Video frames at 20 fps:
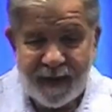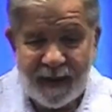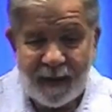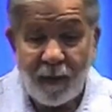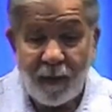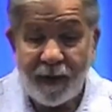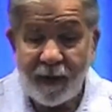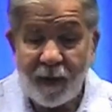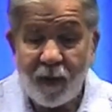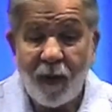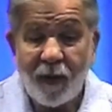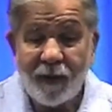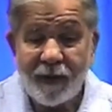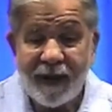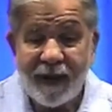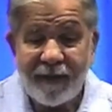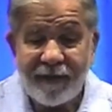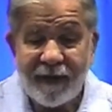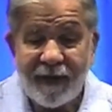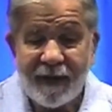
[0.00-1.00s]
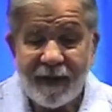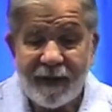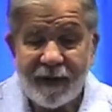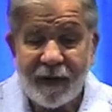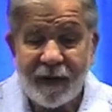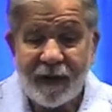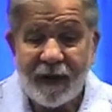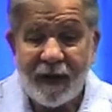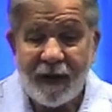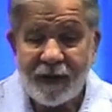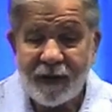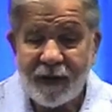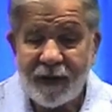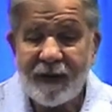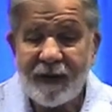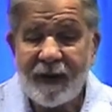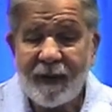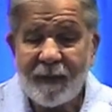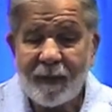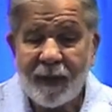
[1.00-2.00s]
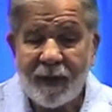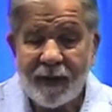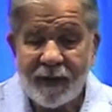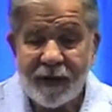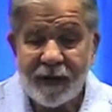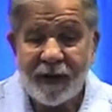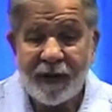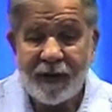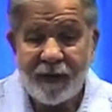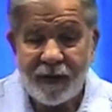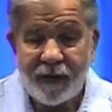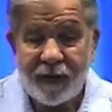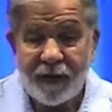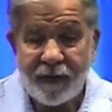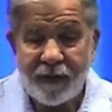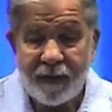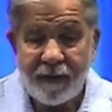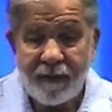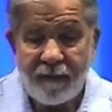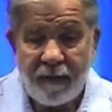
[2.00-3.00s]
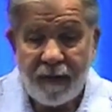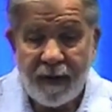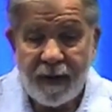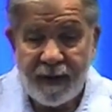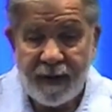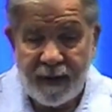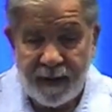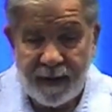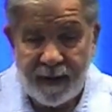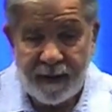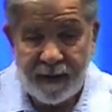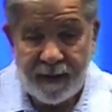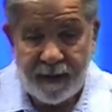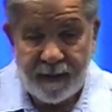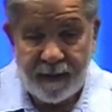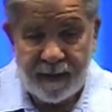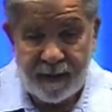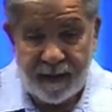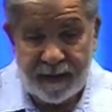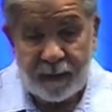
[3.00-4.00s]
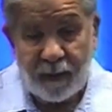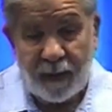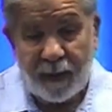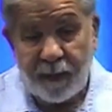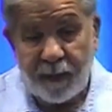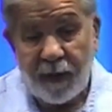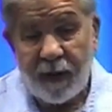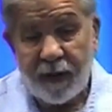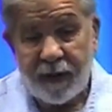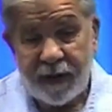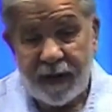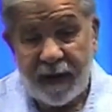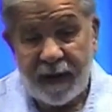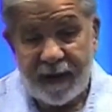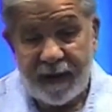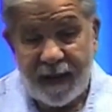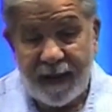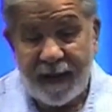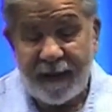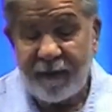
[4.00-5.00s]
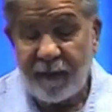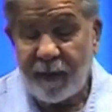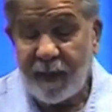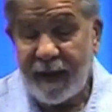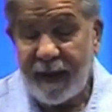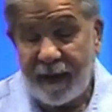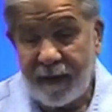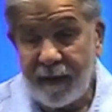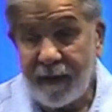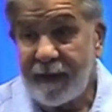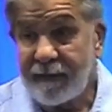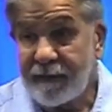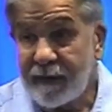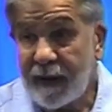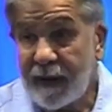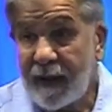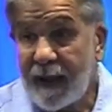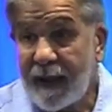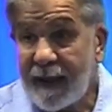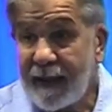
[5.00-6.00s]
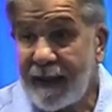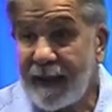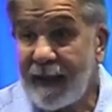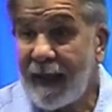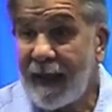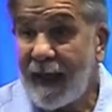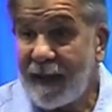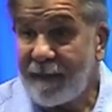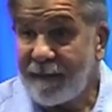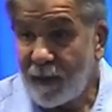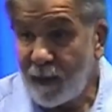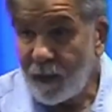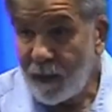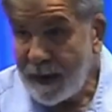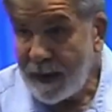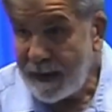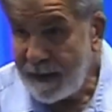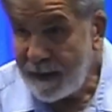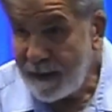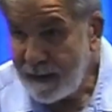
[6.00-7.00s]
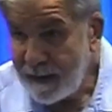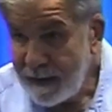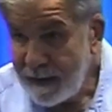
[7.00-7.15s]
And when you won't give in to seduction, he'll persecute you. That's why Paul says that everybody who lives a godly life will what?